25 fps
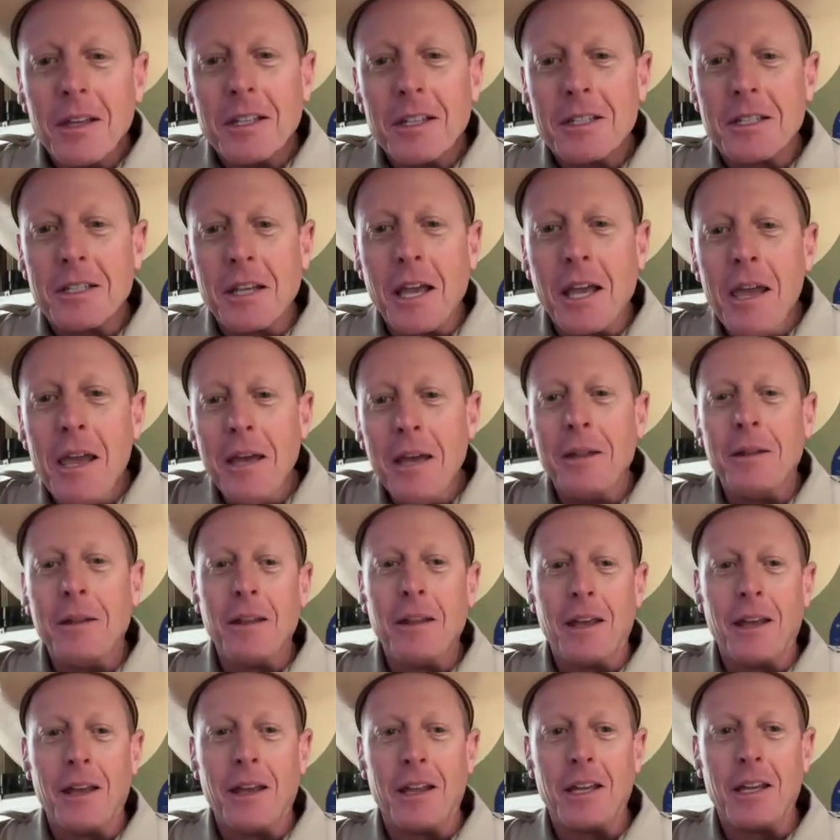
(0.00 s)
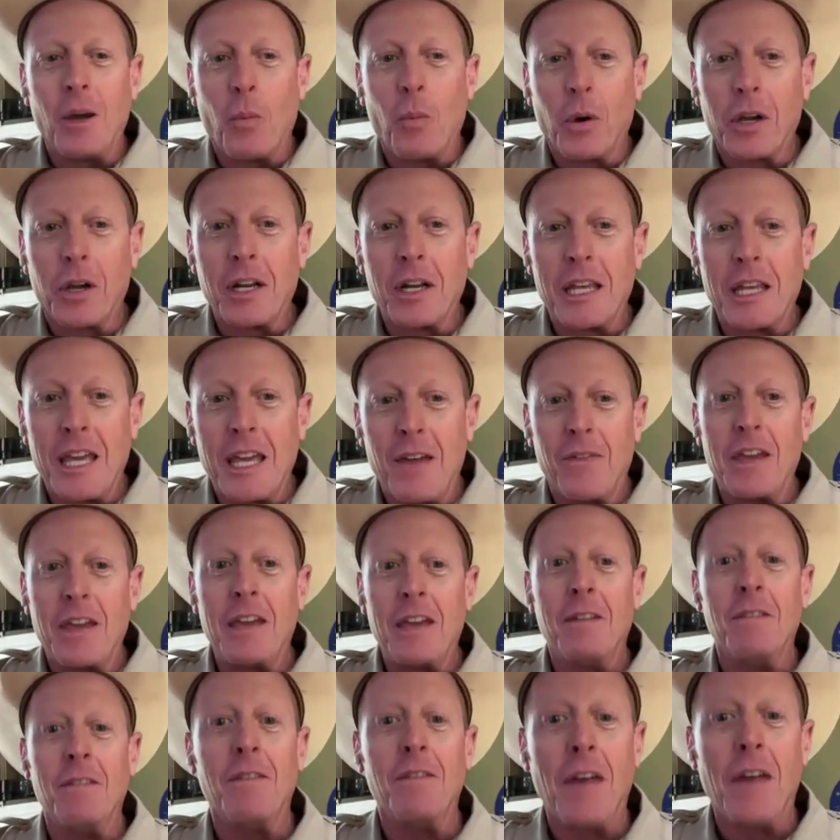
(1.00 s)
said that uh, we're going to give
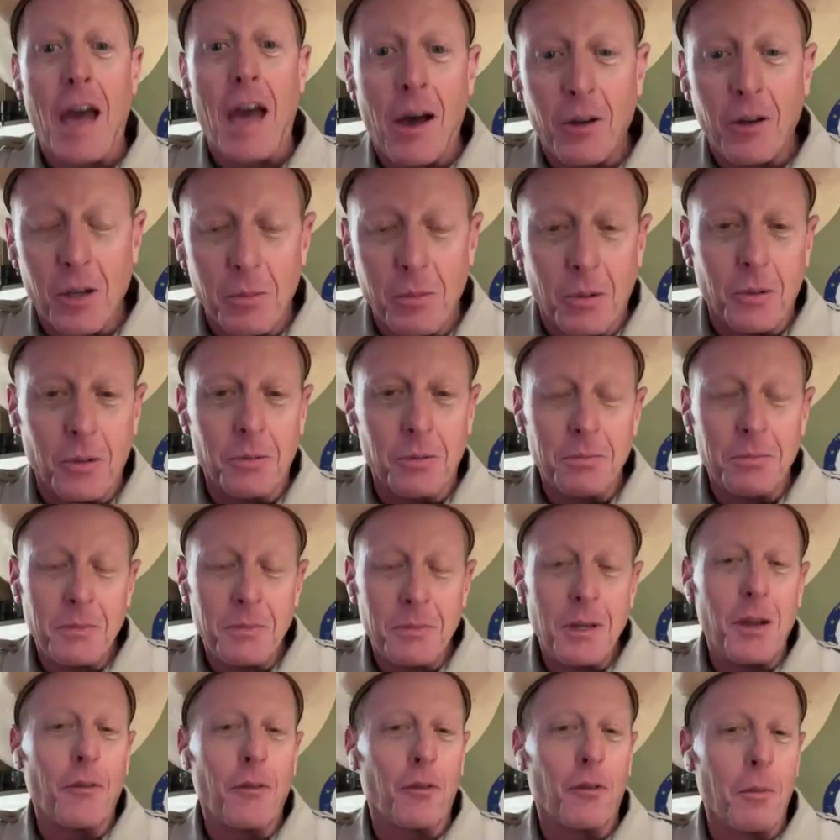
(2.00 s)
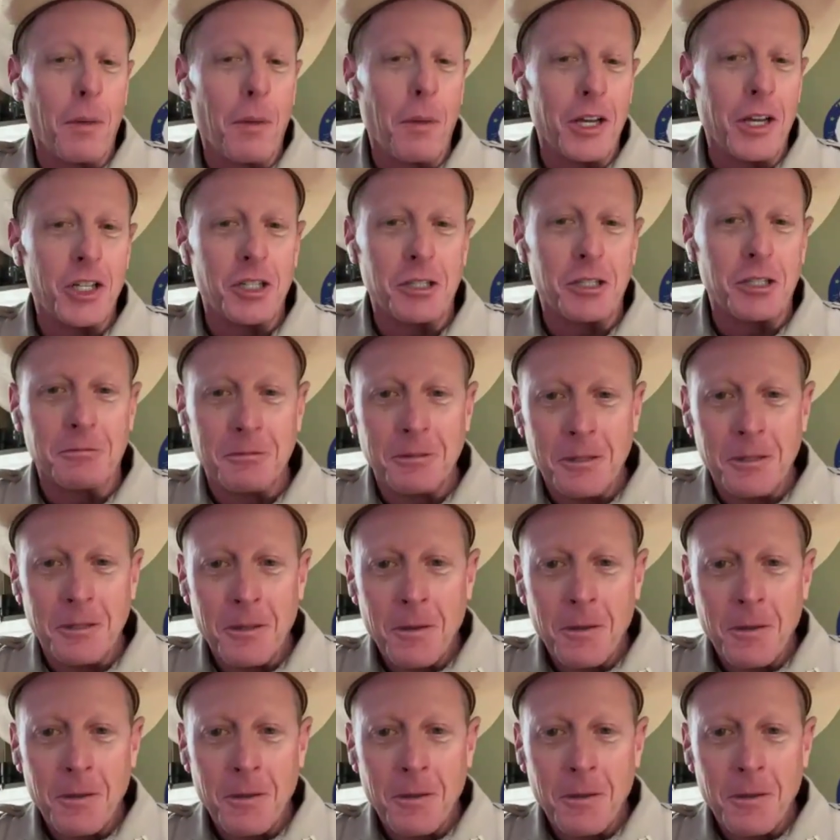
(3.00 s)
invaluable information